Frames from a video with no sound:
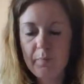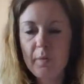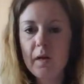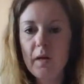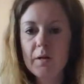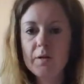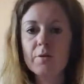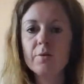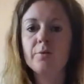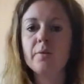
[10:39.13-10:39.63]
I
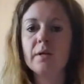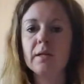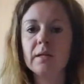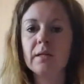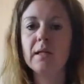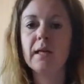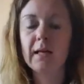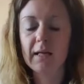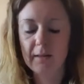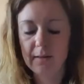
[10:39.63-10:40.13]
do really
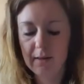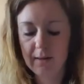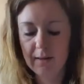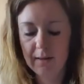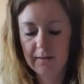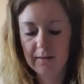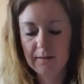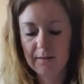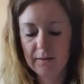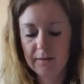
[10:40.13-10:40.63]
like
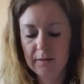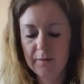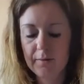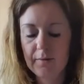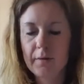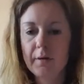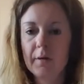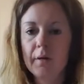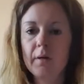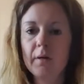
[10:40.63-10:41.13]
these
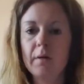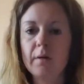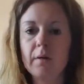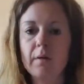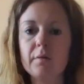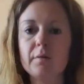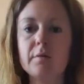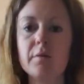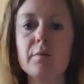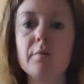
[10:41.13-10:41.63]
because they're